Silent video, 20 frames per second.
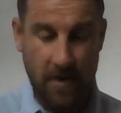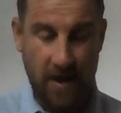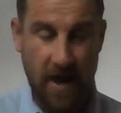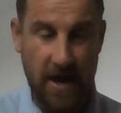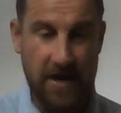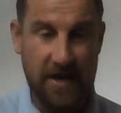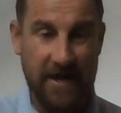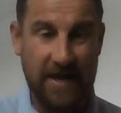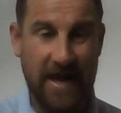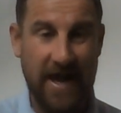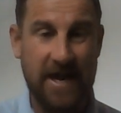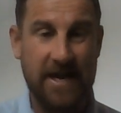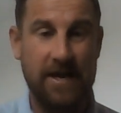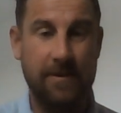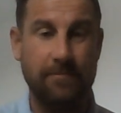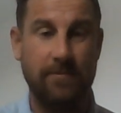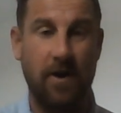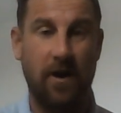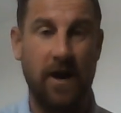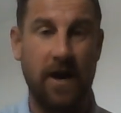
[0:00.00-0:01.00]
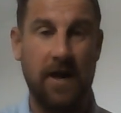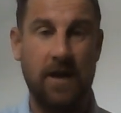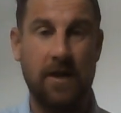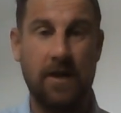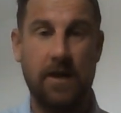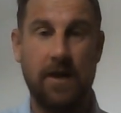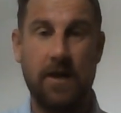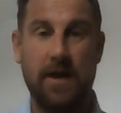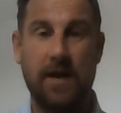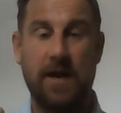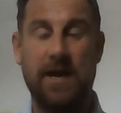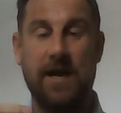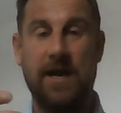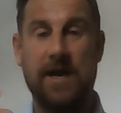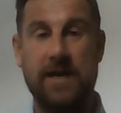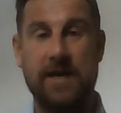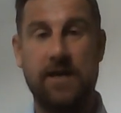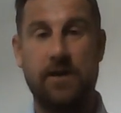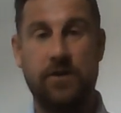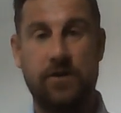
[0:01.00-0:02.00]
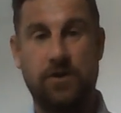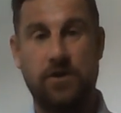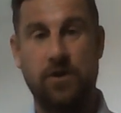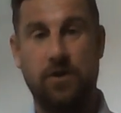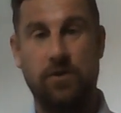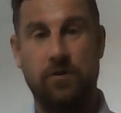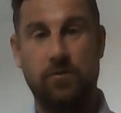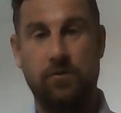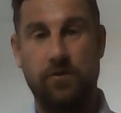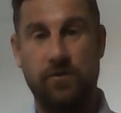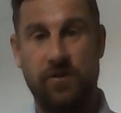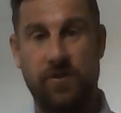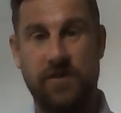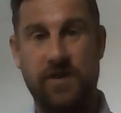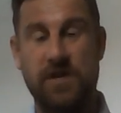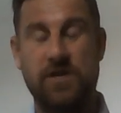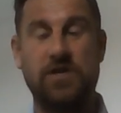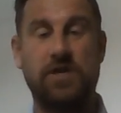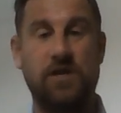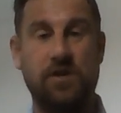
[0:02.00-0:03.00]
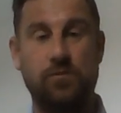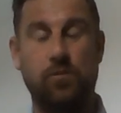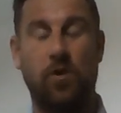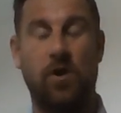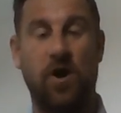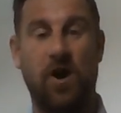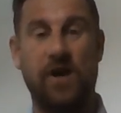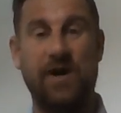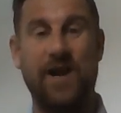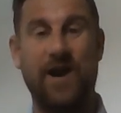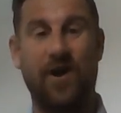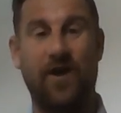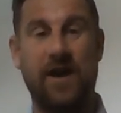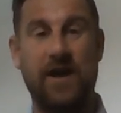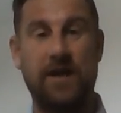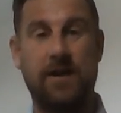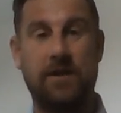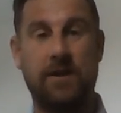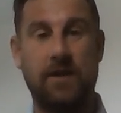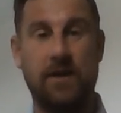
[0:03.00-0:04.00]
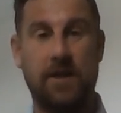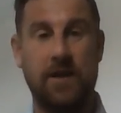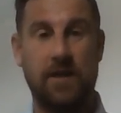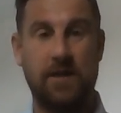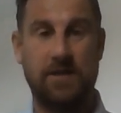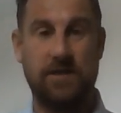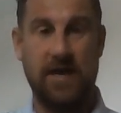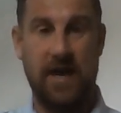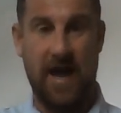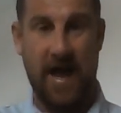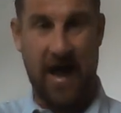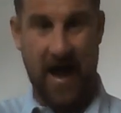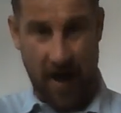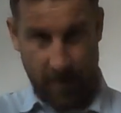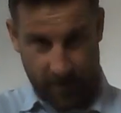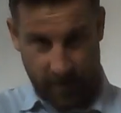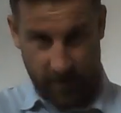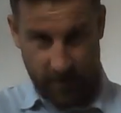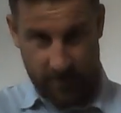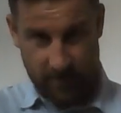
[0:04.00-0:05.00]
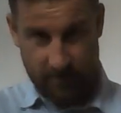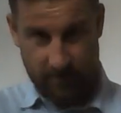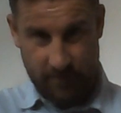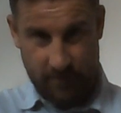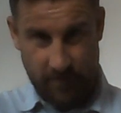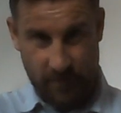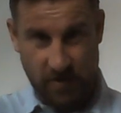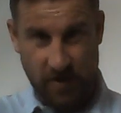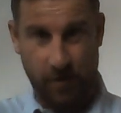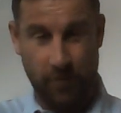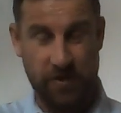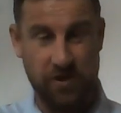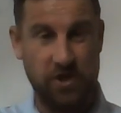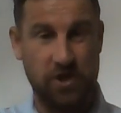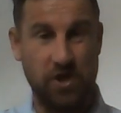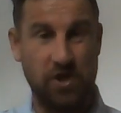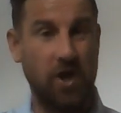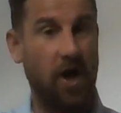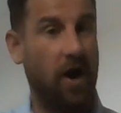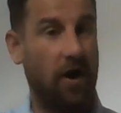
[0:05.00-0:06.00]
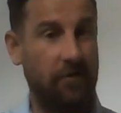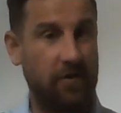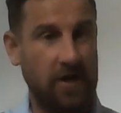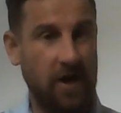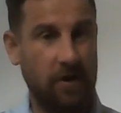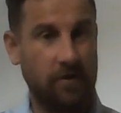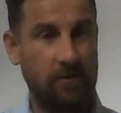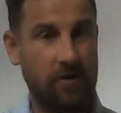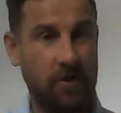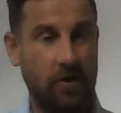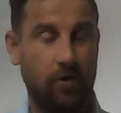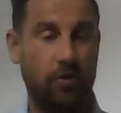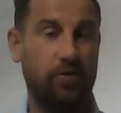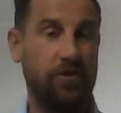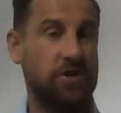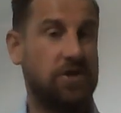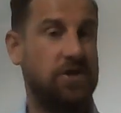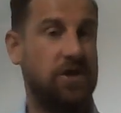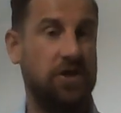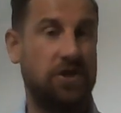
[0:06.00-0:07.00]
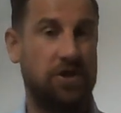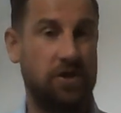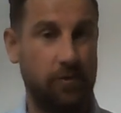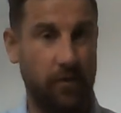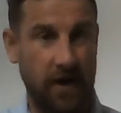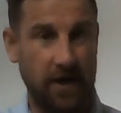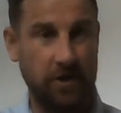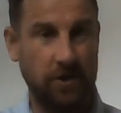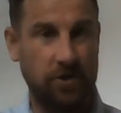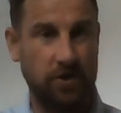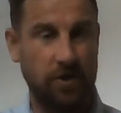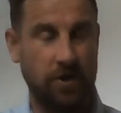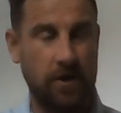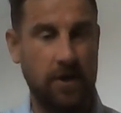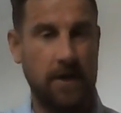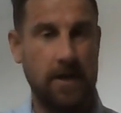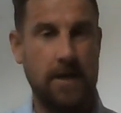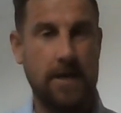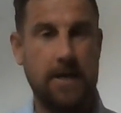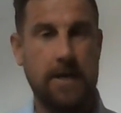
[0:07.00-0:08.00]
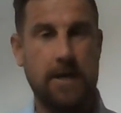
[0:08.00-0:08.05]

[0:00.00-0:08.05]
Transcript: And again, it might link to this is what I'd like to happen. So a scenario or a situation,